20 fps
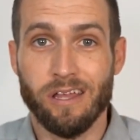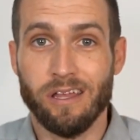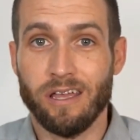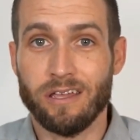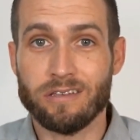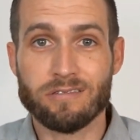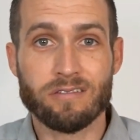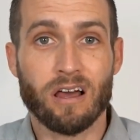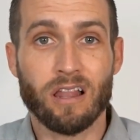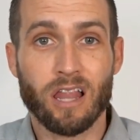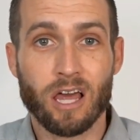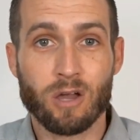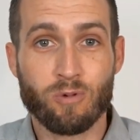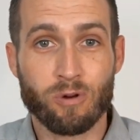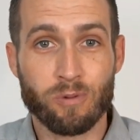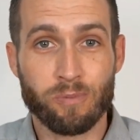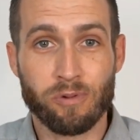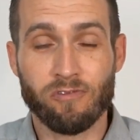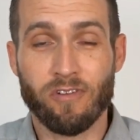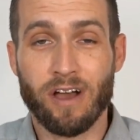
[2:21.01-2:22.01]
It's not like
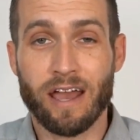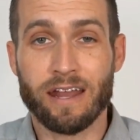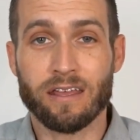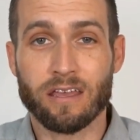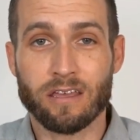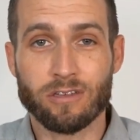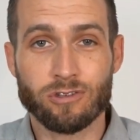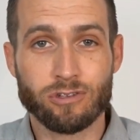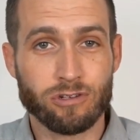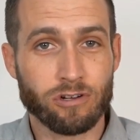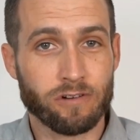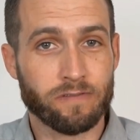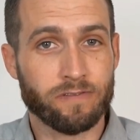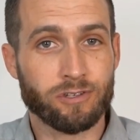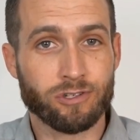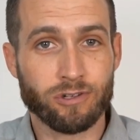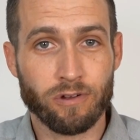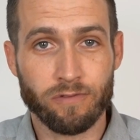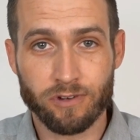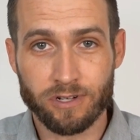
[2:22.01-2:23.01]
we're providing a
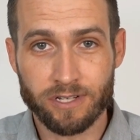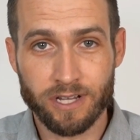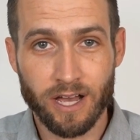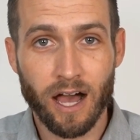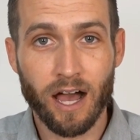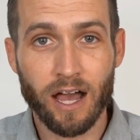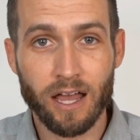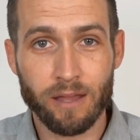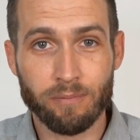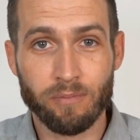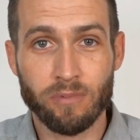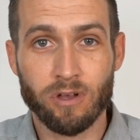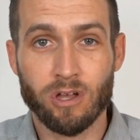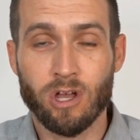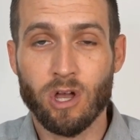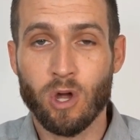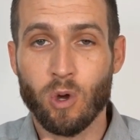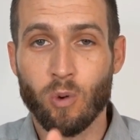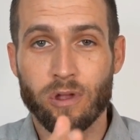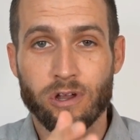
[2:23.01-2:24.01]
service over time.
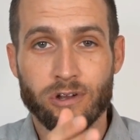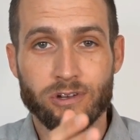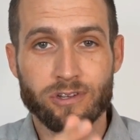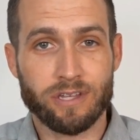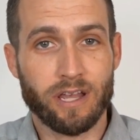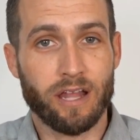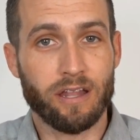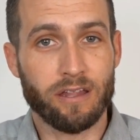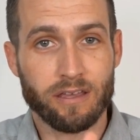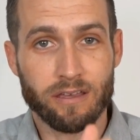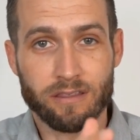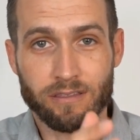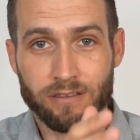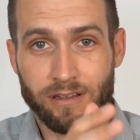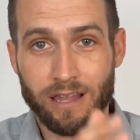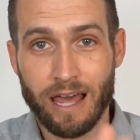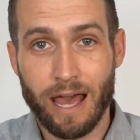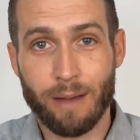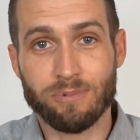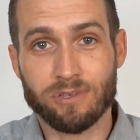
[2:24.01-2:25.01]
We are selling the
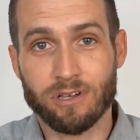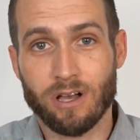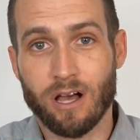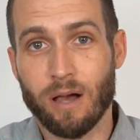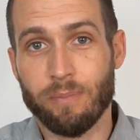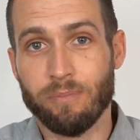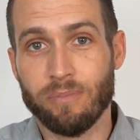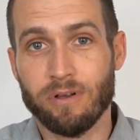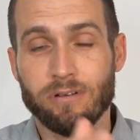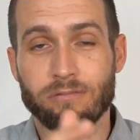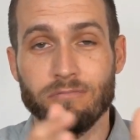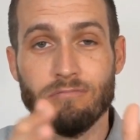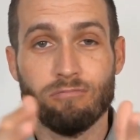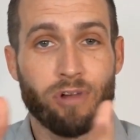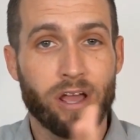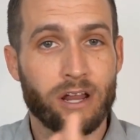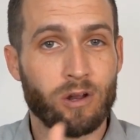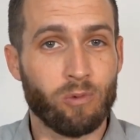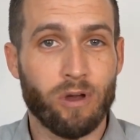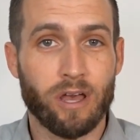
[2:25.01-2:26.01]
laptop
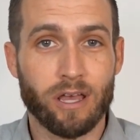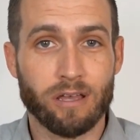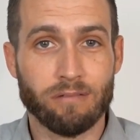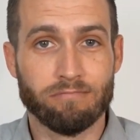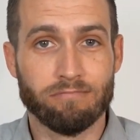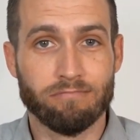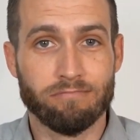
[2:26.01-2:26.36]
right away.